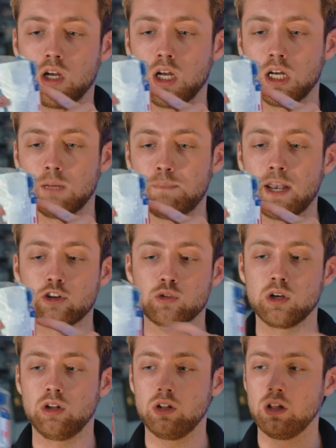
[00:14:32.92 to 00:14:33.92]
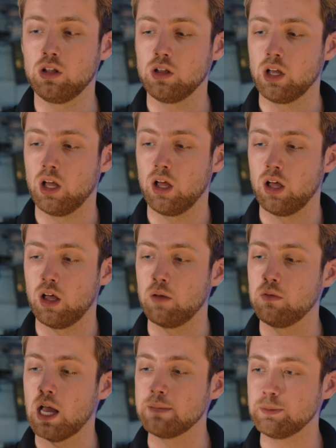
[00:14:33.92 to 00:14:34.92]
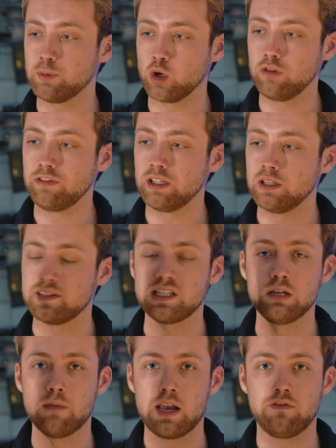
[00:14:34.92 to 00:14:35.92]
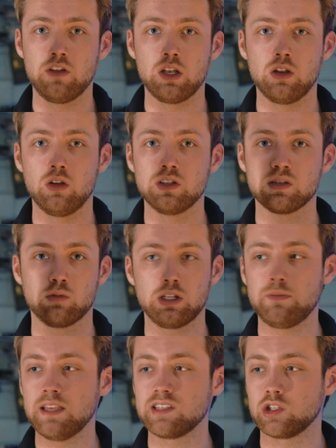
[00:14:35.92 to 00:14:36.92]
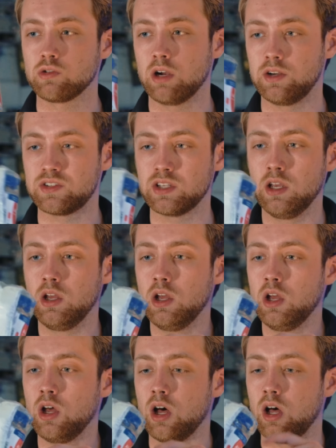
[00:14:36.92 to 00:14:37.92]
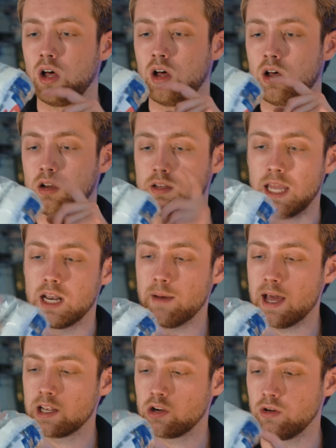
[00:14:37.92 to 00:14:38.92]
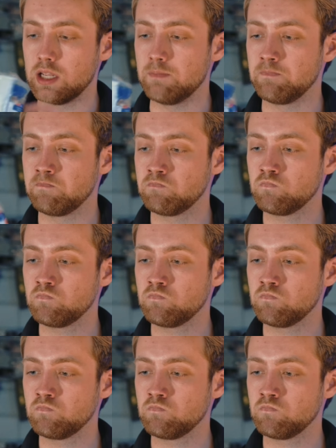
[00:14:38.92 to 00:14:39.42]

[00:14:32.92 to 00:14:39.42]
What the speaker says: Benadryl, ibuprofen, acetaminophen, some really basic drugs, antibiotic cream,